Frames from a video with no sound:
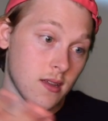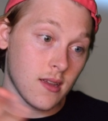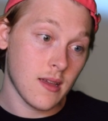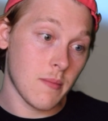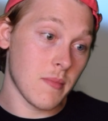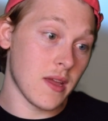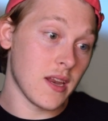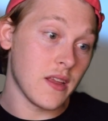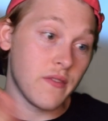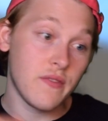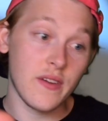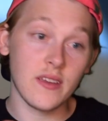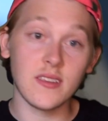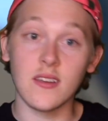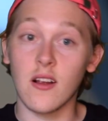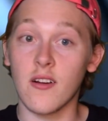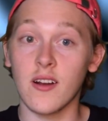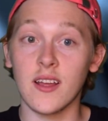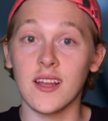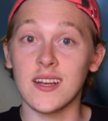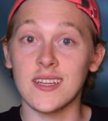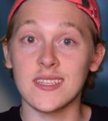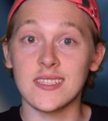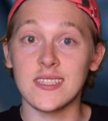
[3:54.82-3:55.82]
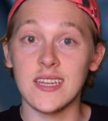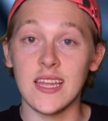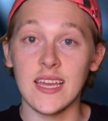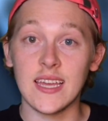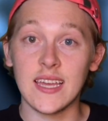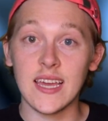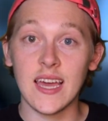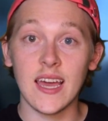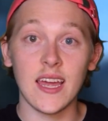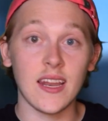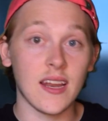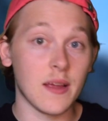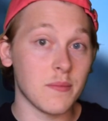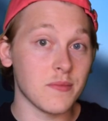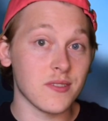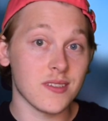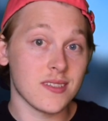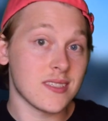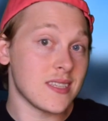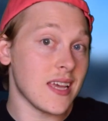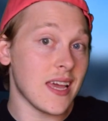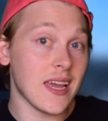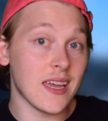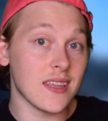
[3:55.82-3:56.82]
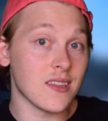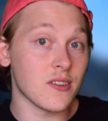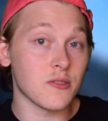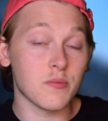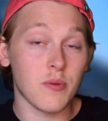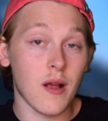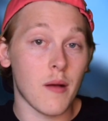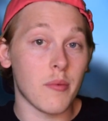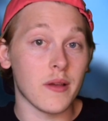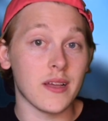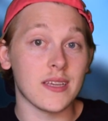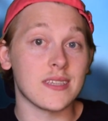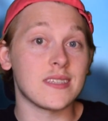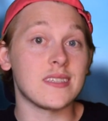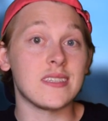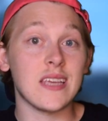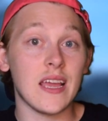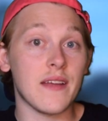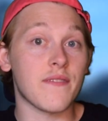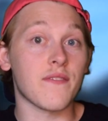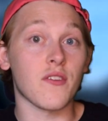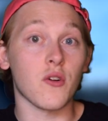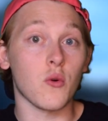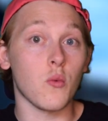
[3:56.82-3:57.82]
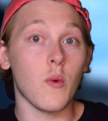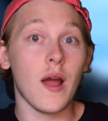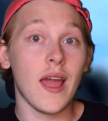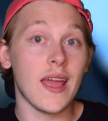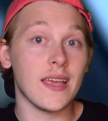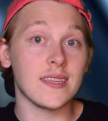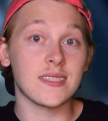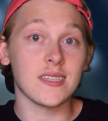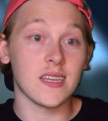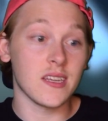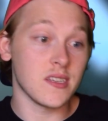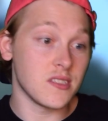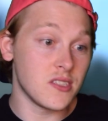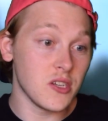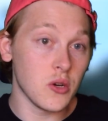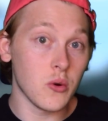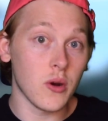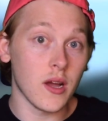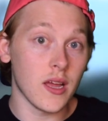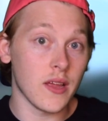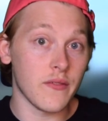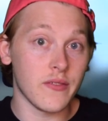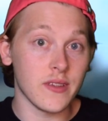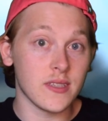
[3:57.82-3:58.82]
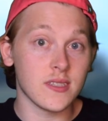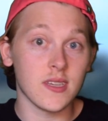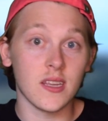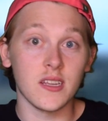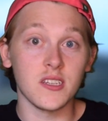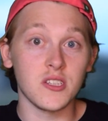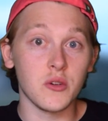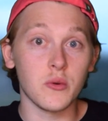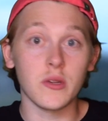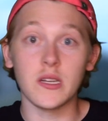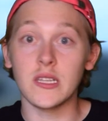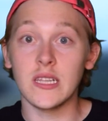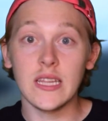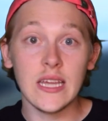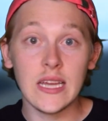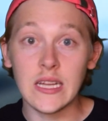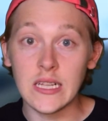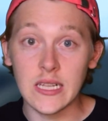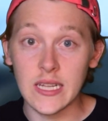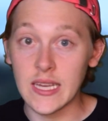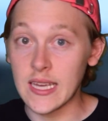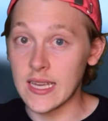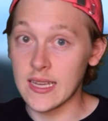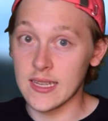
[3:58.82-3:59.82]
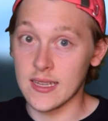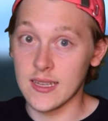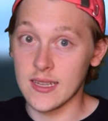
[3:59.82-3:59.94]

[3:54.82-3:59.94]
I mean, if he's already going to sneak in, I'm just saying there's probably a safer way he's going to do it if he's going to do it illegally.